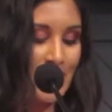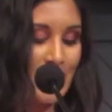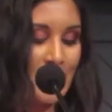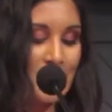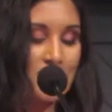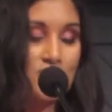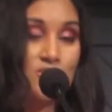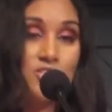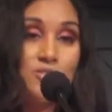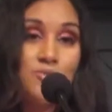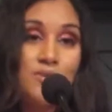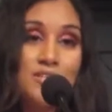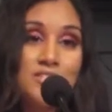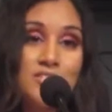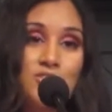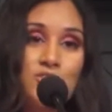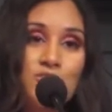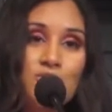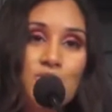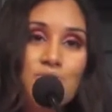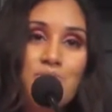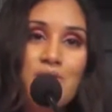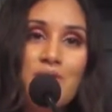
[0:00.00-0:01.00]
and she wasn't
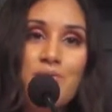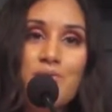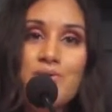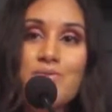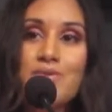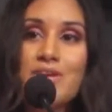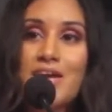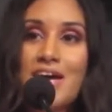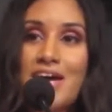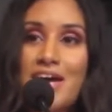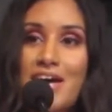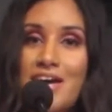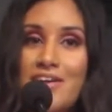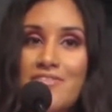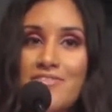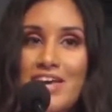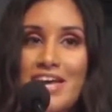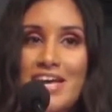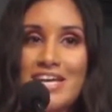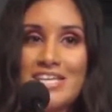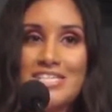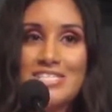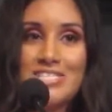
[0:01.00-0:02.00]
sure what we would have
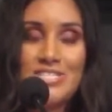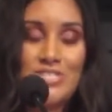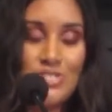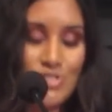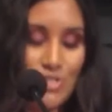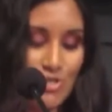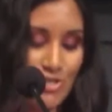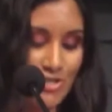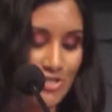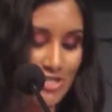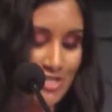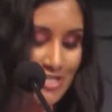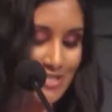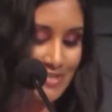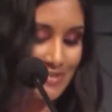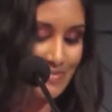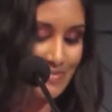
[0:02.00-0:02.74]
as dessert.